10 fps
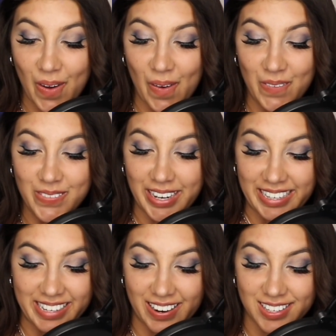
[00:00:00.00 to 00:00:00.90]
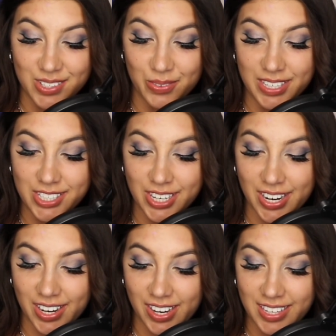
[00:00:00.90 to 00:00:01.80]
Oh my gosh, which
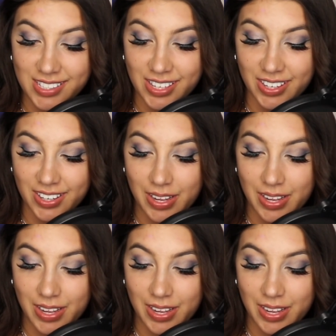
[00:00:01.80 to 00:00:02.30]
it